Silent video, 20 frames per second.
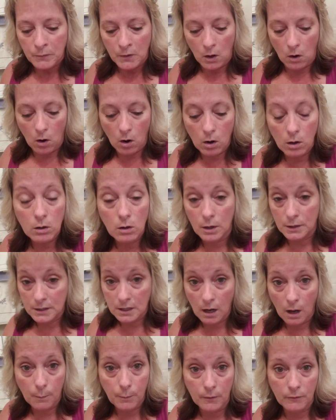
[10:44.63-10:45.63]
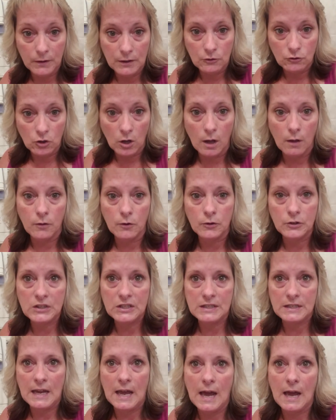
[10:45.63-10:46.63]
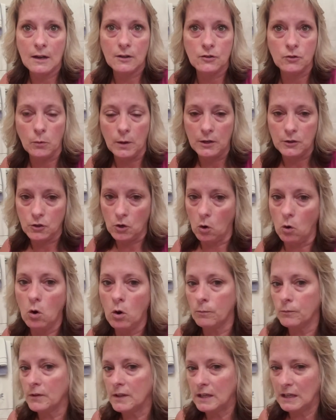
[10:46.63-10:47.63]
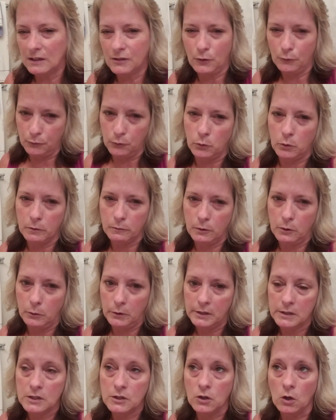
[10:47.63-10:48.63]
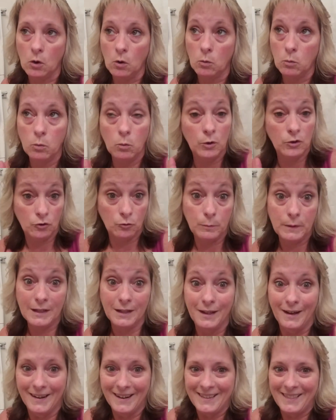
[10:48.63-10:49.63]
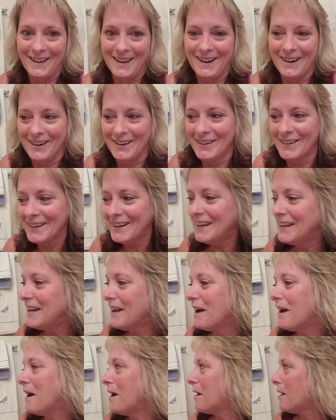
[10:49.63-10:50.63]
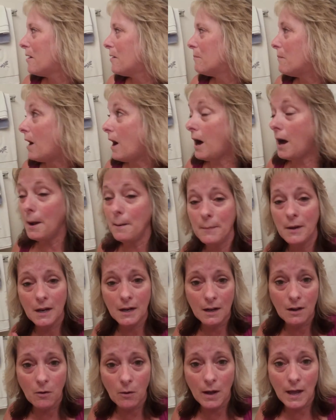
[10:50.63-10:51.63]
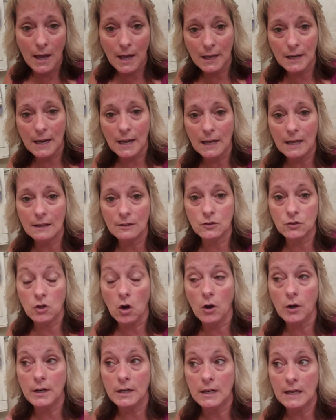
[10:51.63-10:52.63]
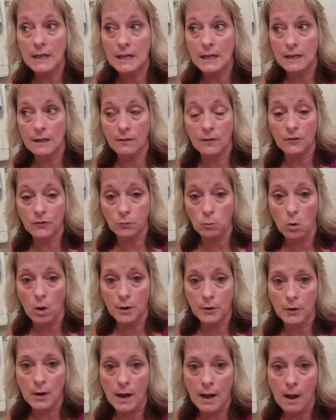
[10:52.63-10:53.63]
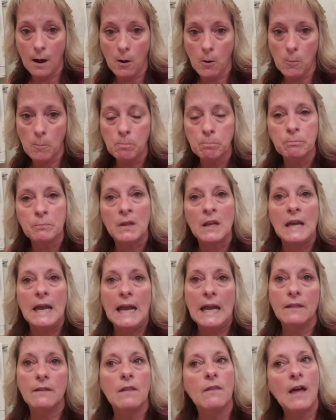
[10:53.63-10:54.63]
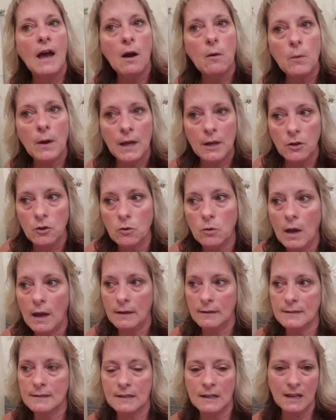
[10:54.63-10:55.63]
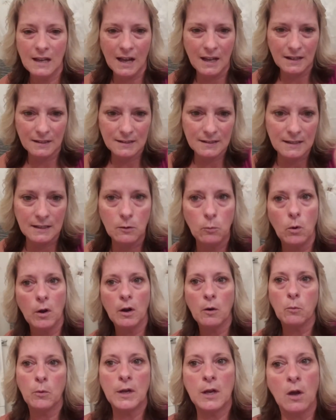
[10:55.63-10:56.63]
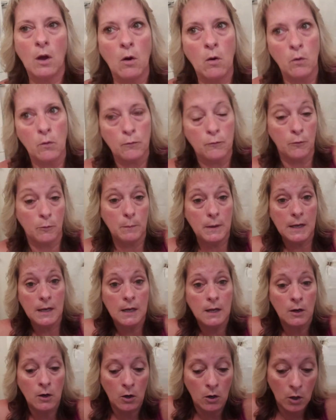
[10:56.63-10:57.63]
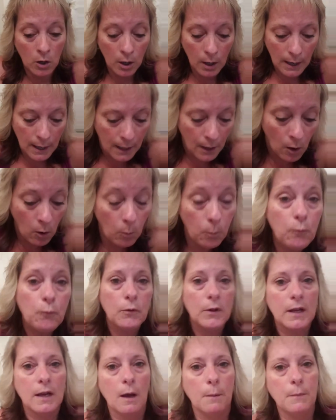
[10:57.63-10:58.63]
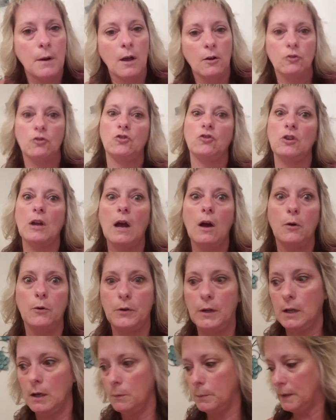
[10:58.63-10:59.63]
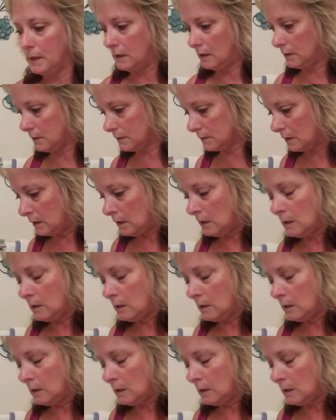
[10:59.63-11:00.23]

all on top of each other, stacked, so I don't hopefully get the floor ruined. So wish me luck there. I'm gonna go ahead and get started in getting this water out, and then that way you guys can kind of see where we go from here. And hopefully I'm not shouting because